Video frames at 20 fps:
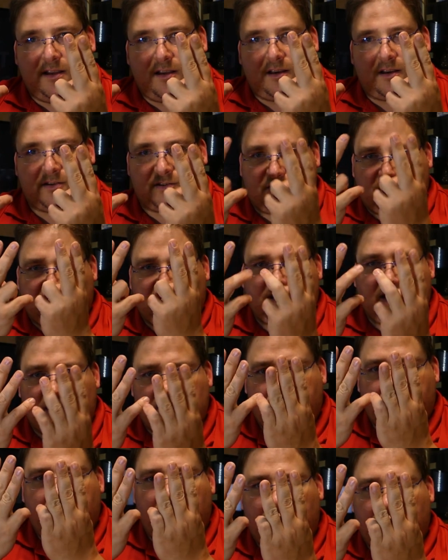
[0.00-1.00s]
because there's
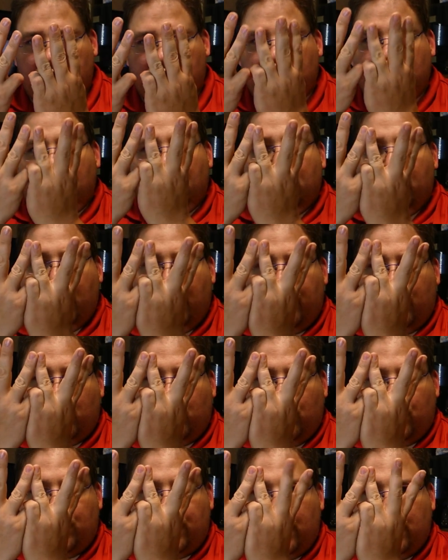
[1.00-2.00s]
six pins, you have your
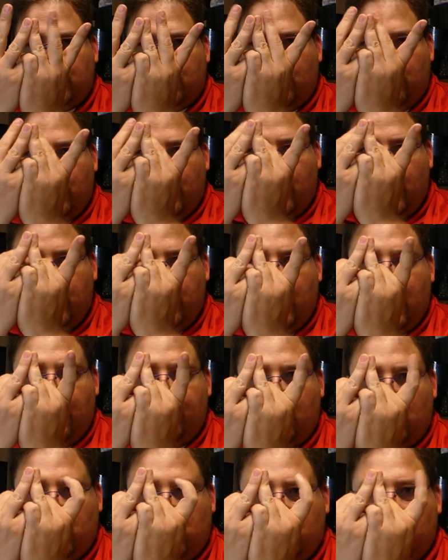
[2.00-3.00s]
two sensor and you
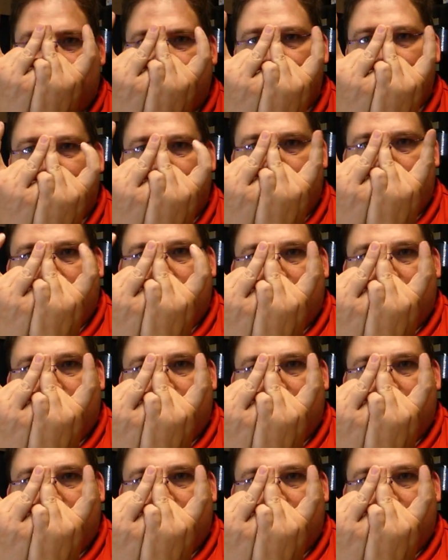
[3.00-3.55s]
have your two